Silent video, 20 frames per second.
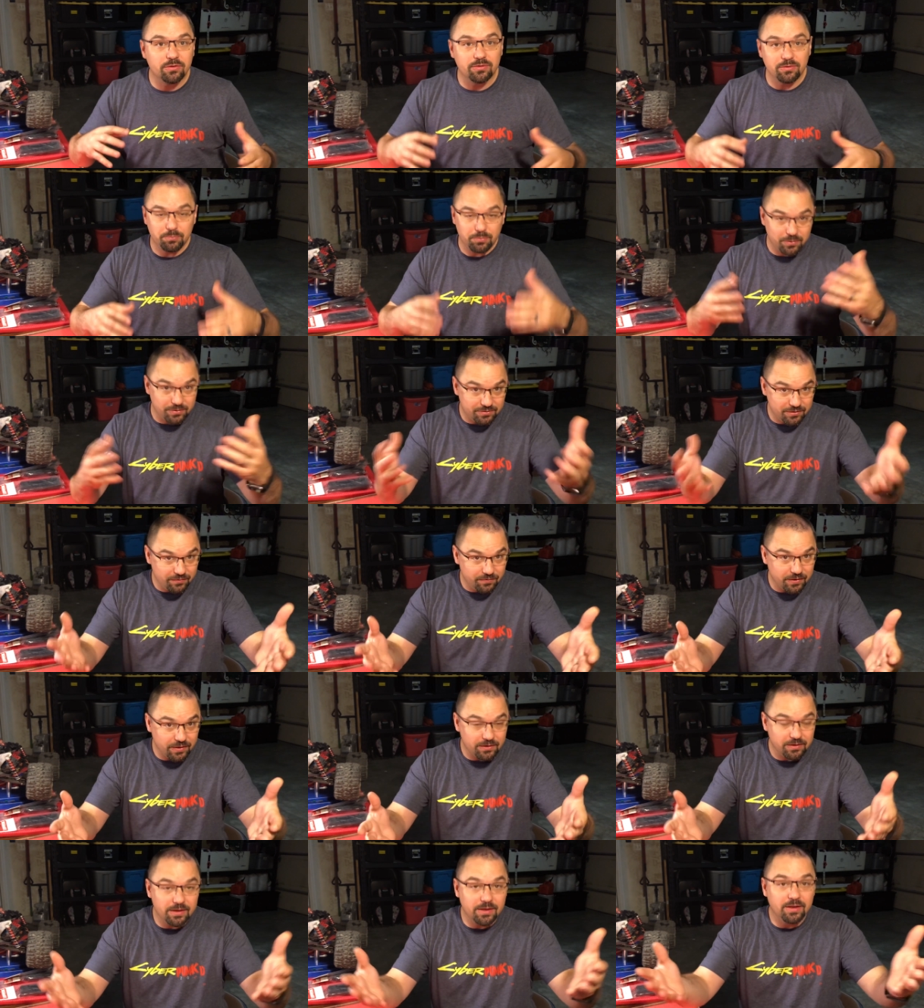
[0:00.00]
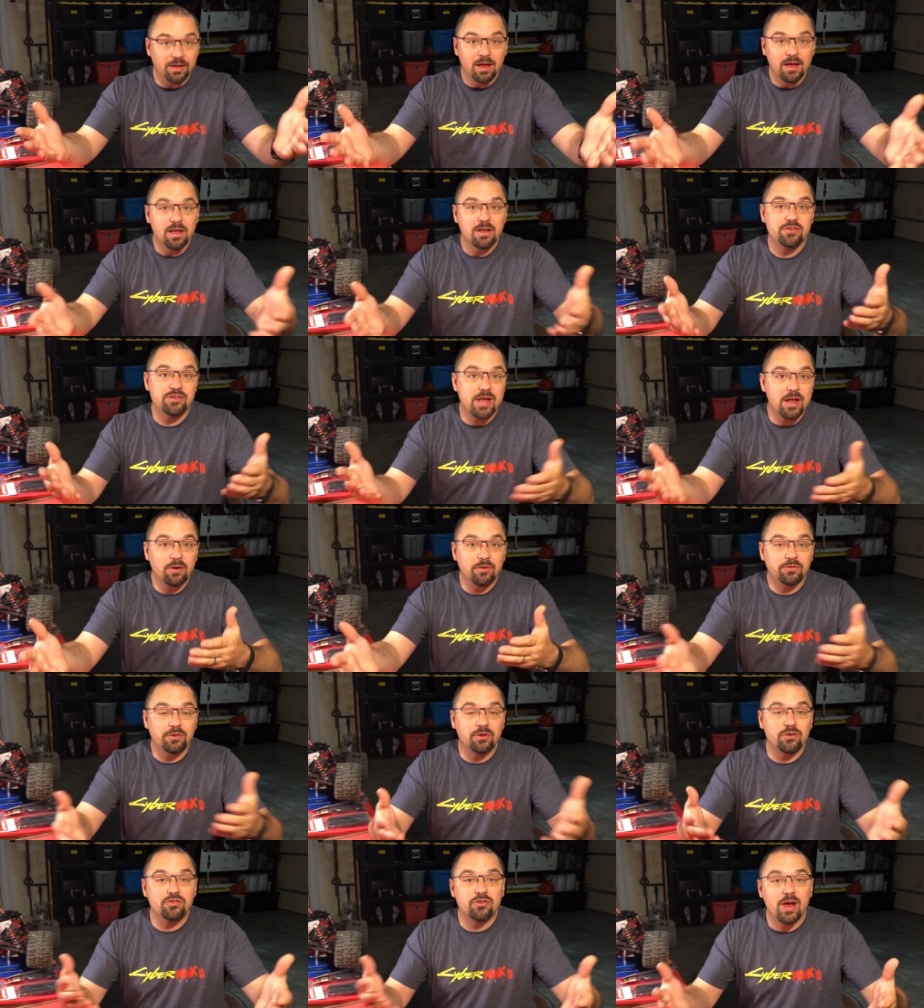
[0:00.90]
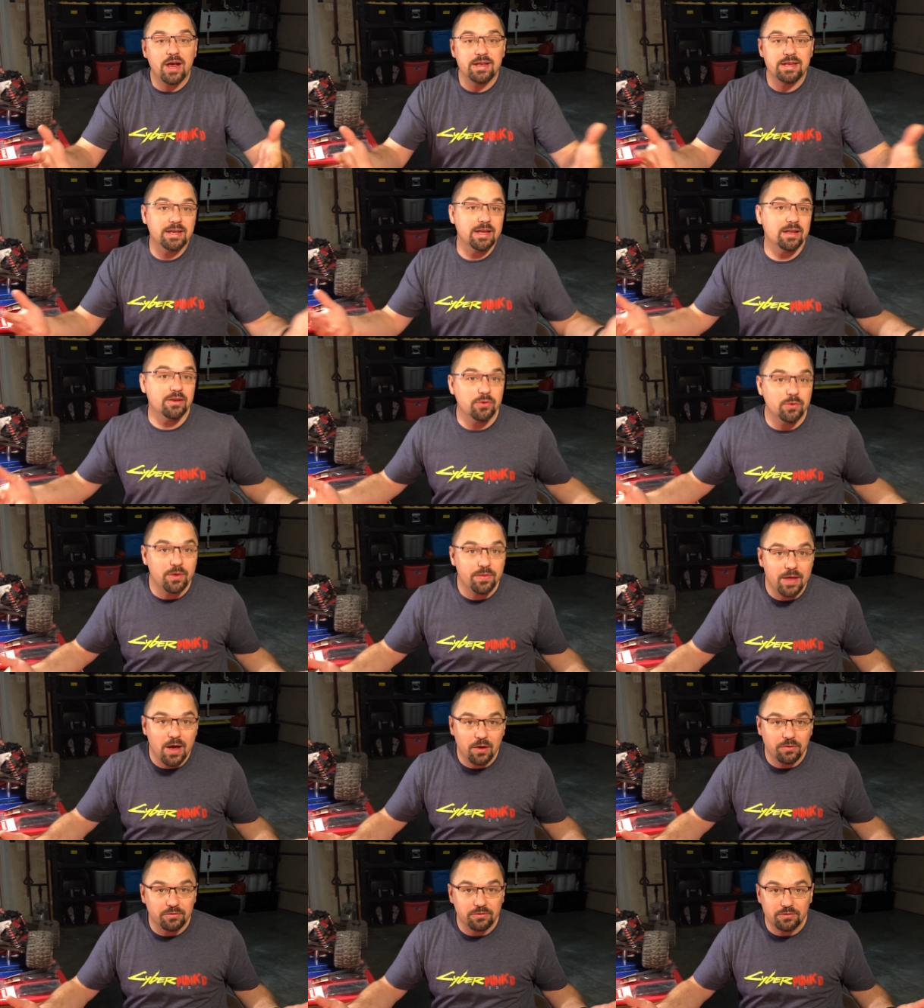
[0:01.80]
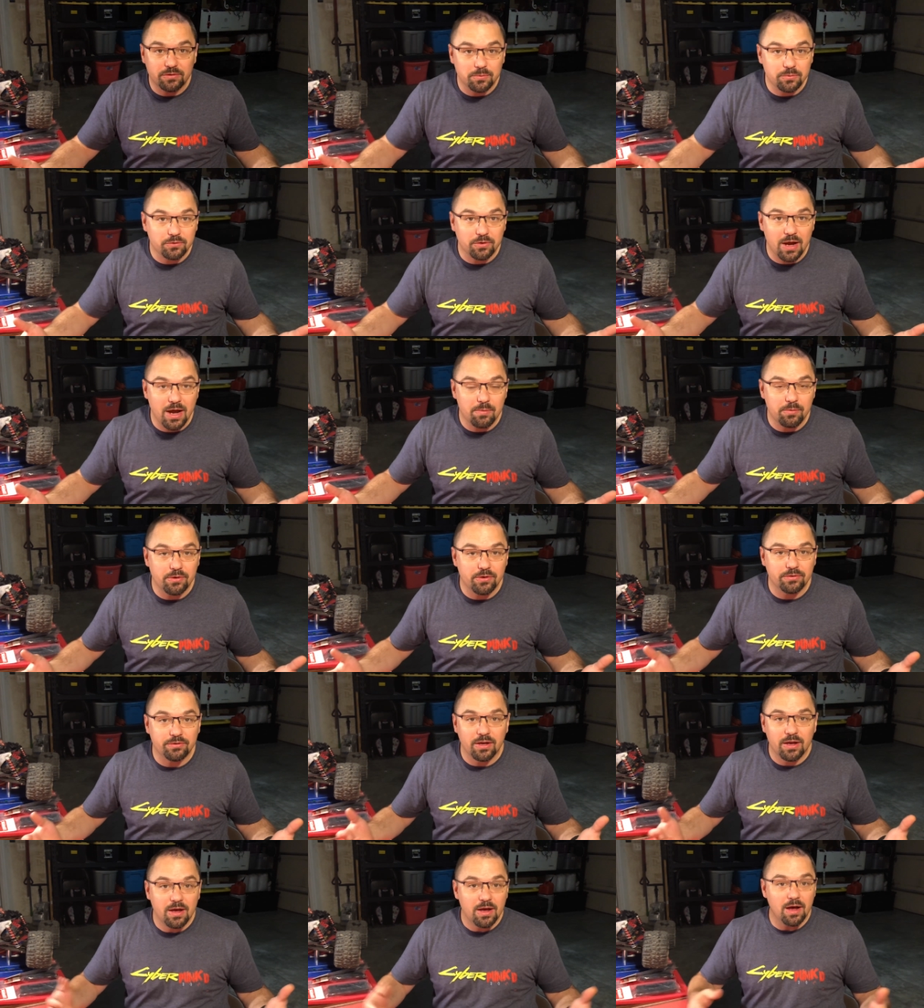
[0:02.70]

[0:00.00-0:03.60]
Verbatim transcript: specifically channels that are trying to get to a thousand subscribers.